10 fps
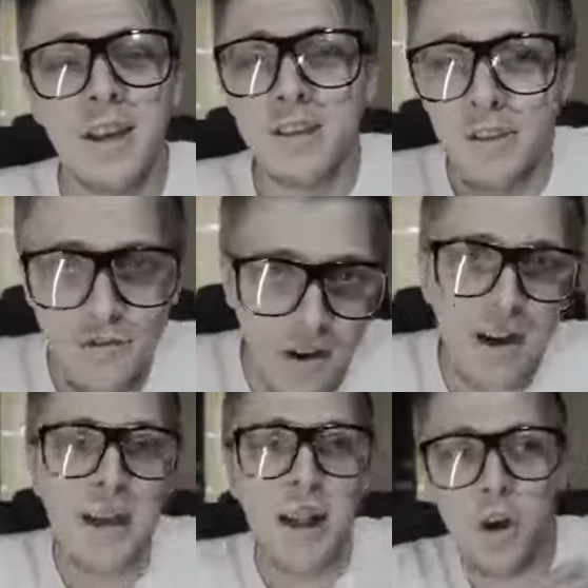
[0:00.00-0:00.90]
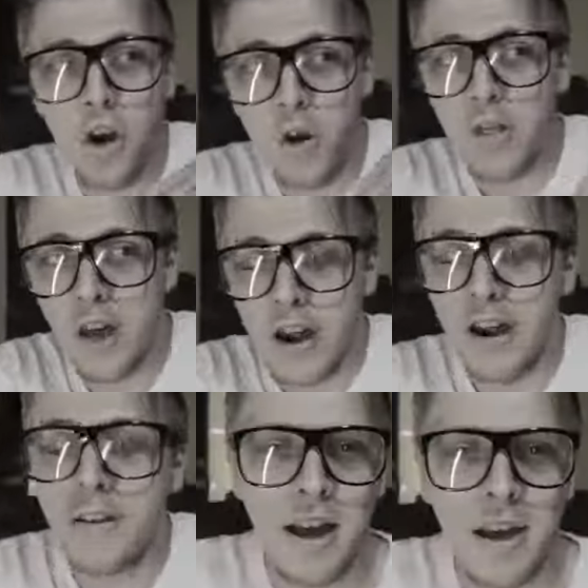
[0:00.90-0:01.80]
so fuck it, I'll go
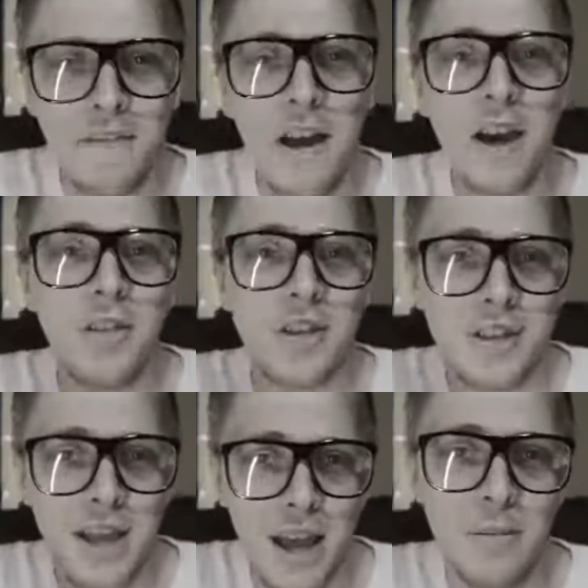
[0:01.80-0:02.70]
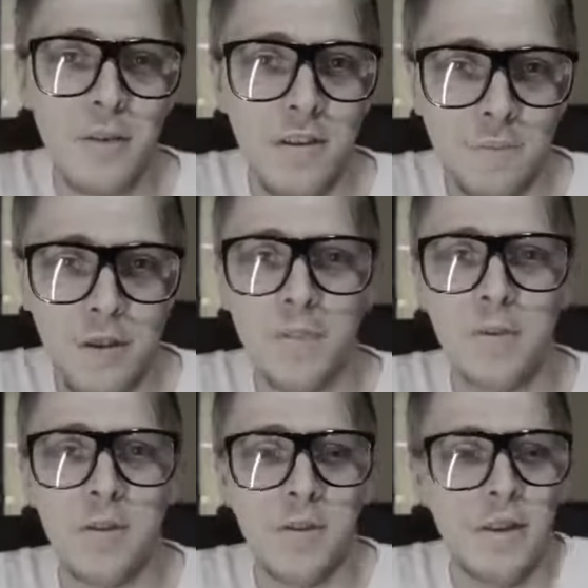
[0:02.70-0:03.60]
there. I found this table of
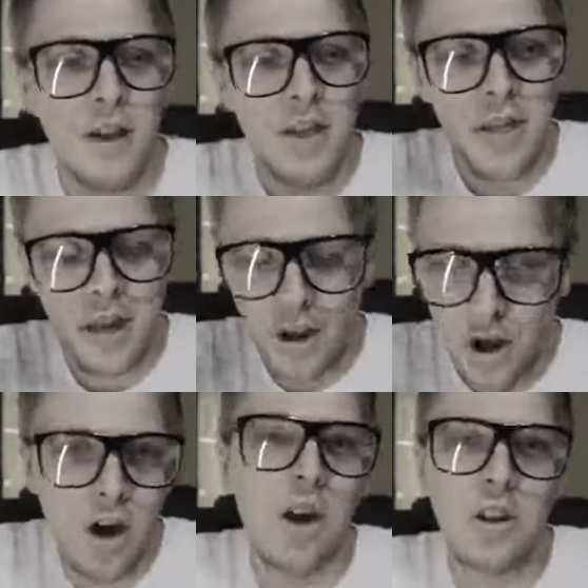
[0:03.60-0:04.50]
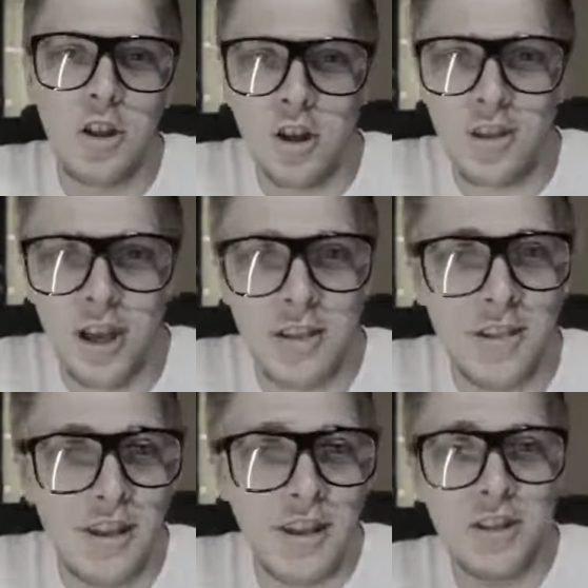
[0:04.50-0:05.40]
people that all looked like
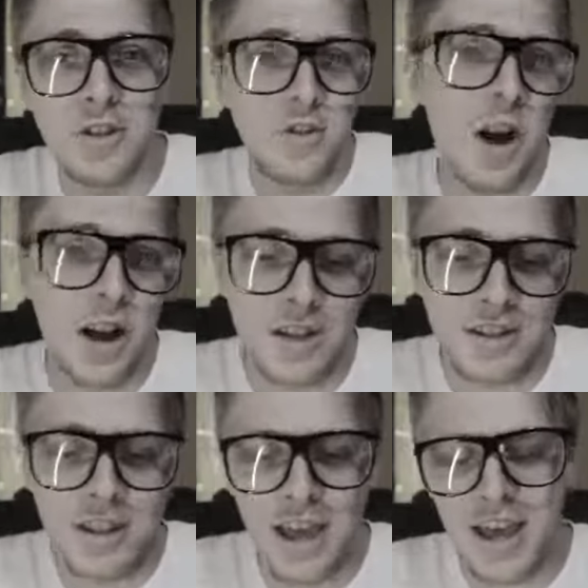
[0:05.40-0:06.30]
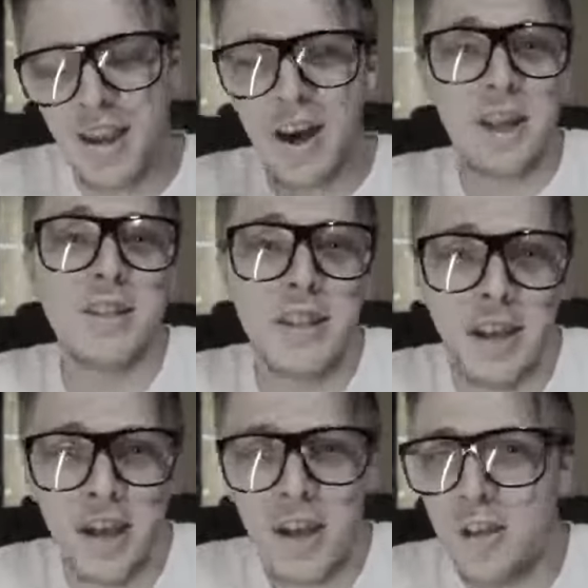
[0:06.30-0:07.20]
they did drugs, and
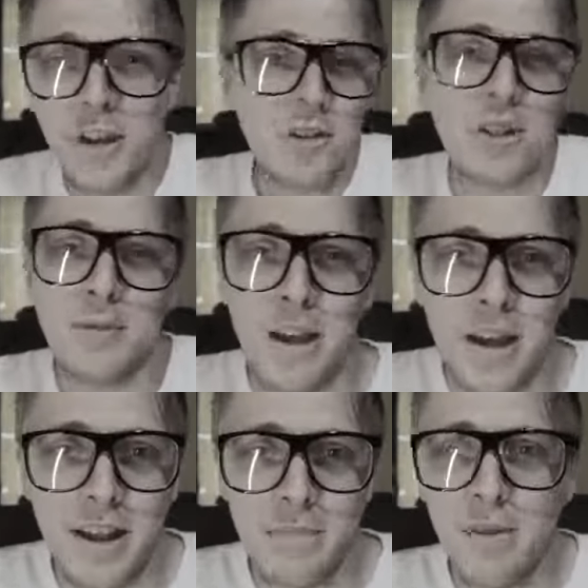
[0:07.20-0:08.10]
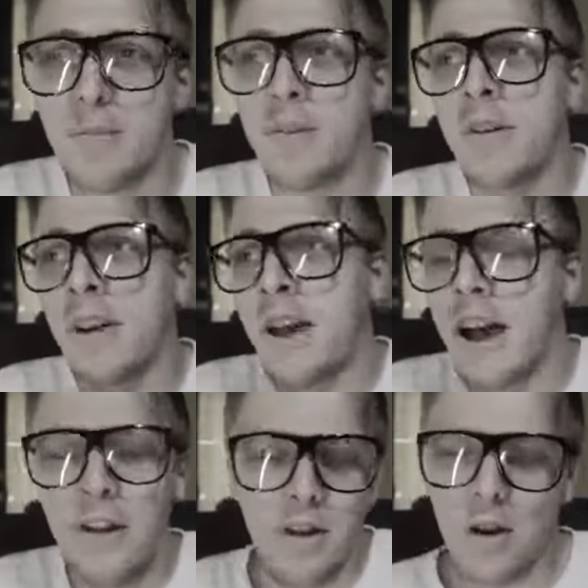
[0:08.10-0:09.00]
honestly, those are just my kind of people.
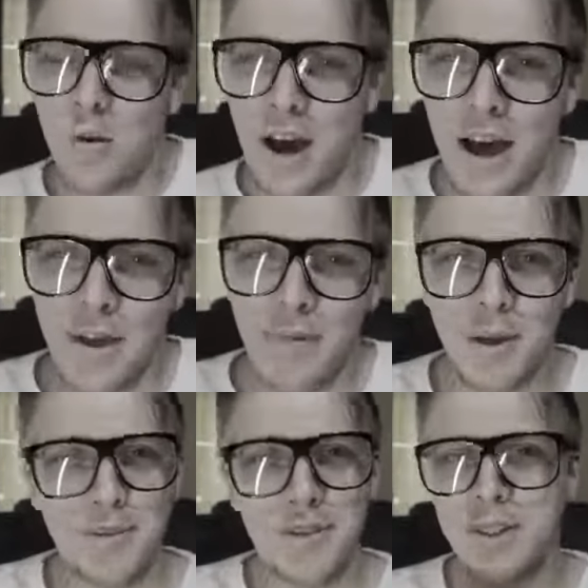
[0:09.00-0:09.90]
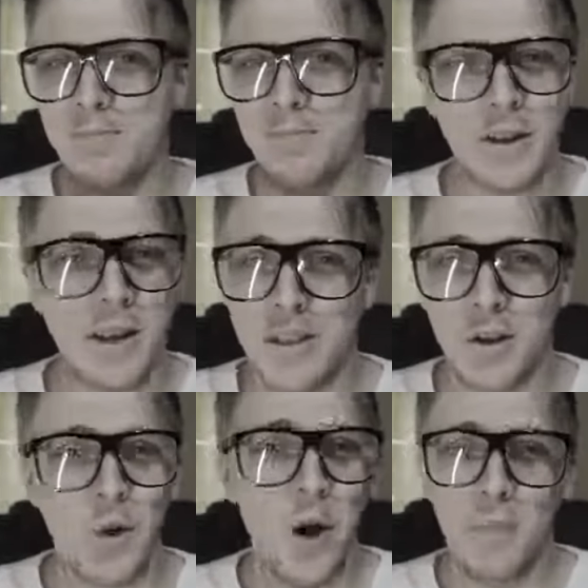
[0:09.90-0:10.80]
I don't know why, maybe it's just because I
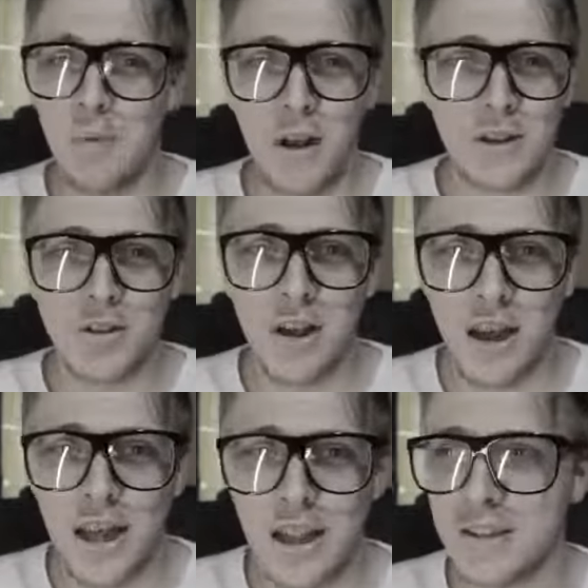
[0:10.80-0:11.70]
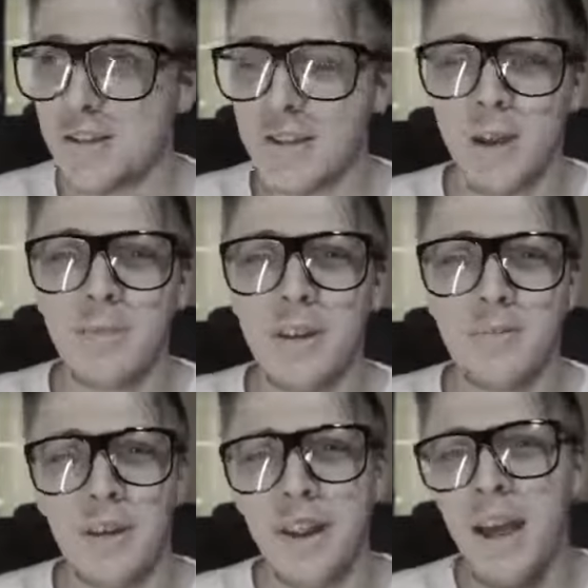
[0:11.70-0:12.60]
grew up around drug addicts or something,
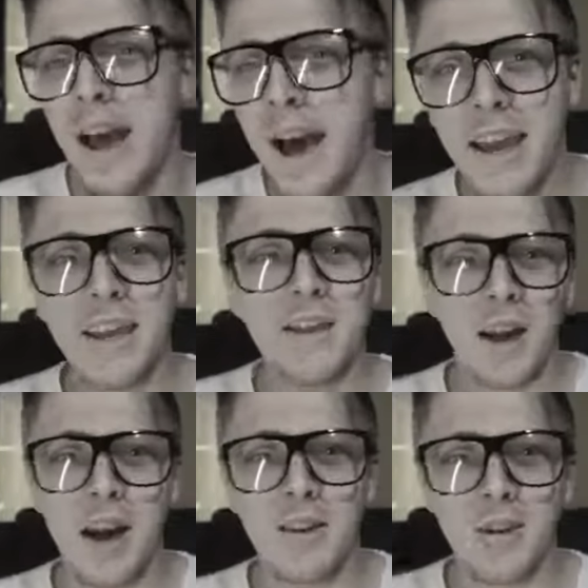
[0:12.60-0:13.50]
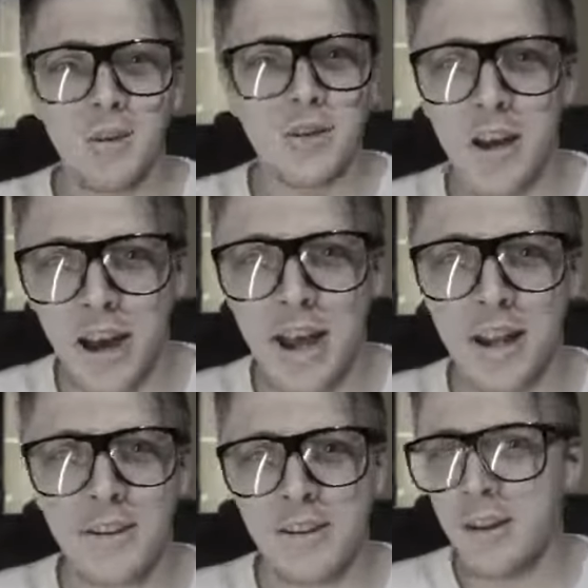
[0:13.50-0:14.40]
but I can talk to a drug
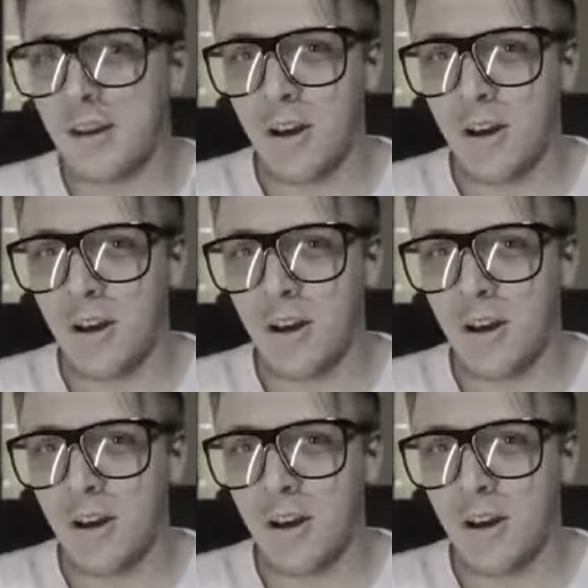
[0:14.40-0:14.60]
addict